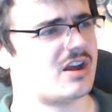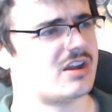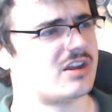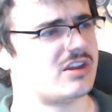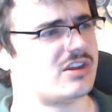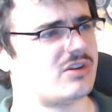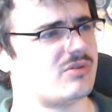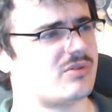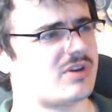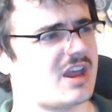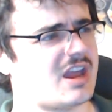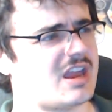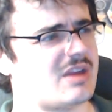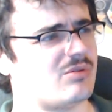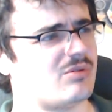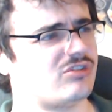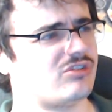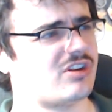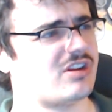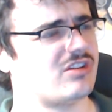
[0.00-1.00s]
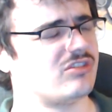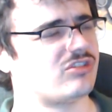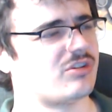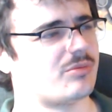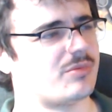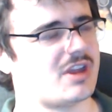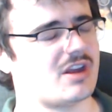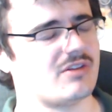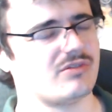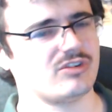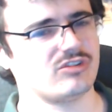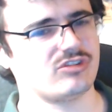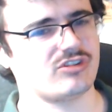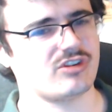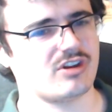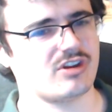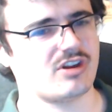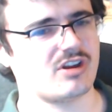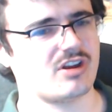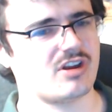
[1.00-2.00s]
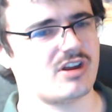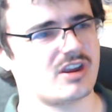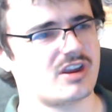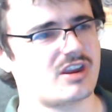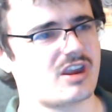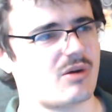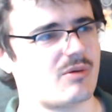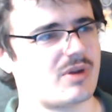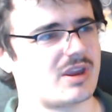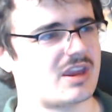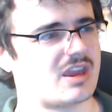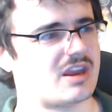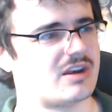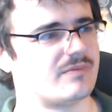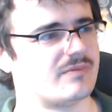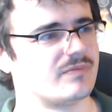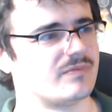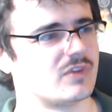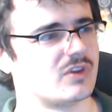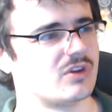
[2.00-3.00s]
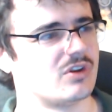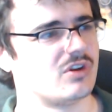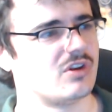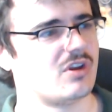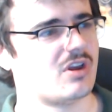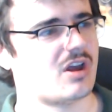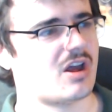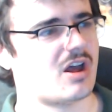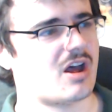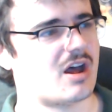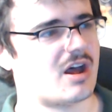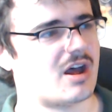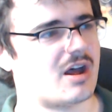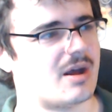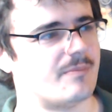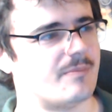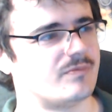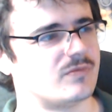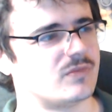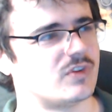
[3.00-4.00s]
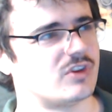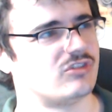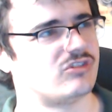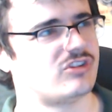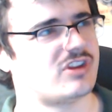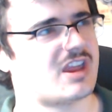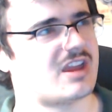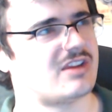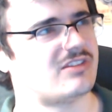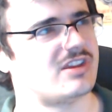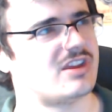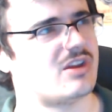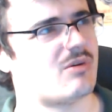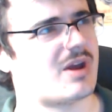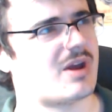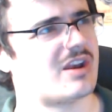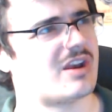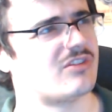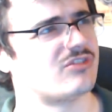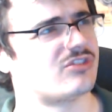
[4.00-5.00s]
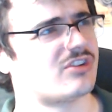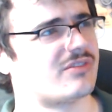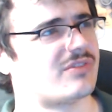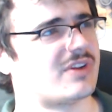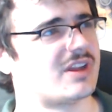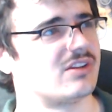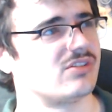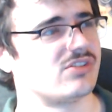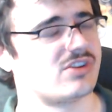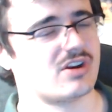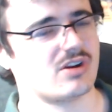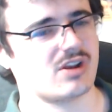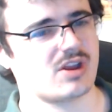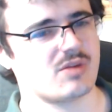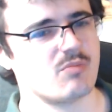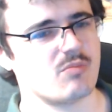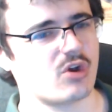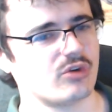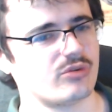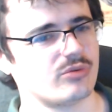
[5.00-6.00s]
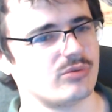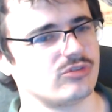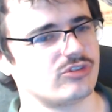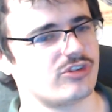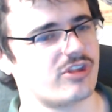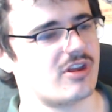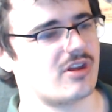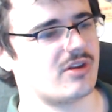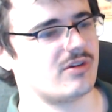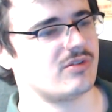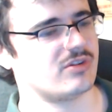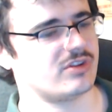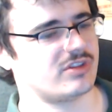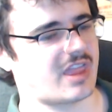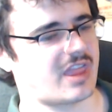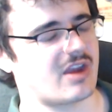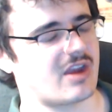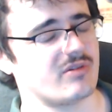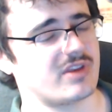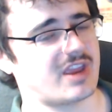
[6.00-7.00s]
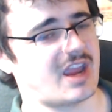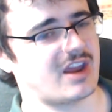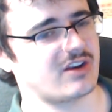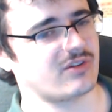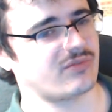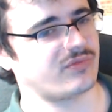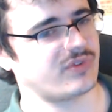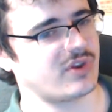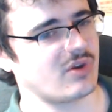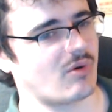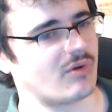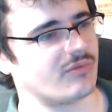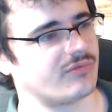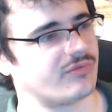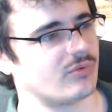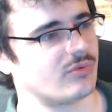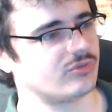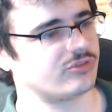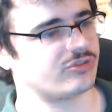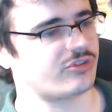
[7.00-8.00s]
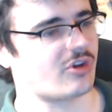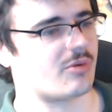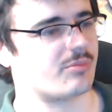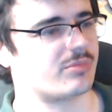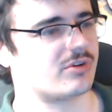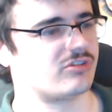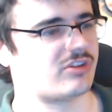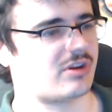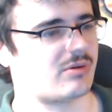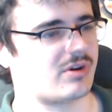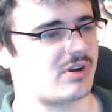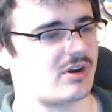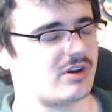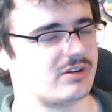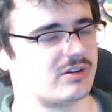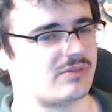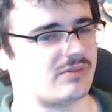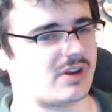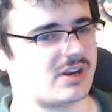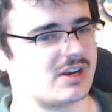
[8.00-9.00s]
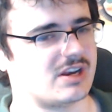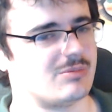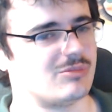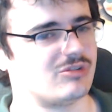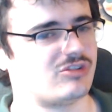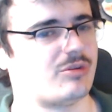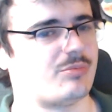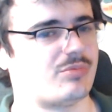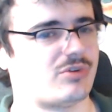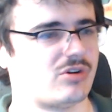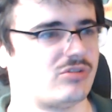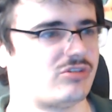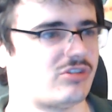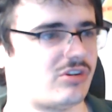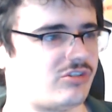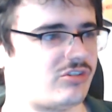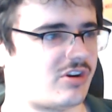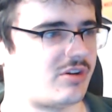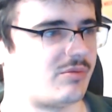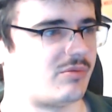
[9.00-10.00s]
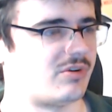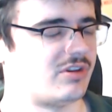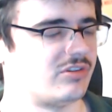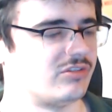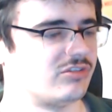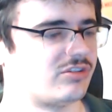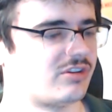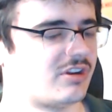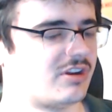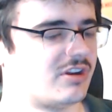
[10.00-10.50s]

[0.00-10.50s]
UK, was it, and some of the others that are going in, and T-80 UNs, I think, you know, like models that they only had a few of full stop, because they were kind of like limited prototype runs.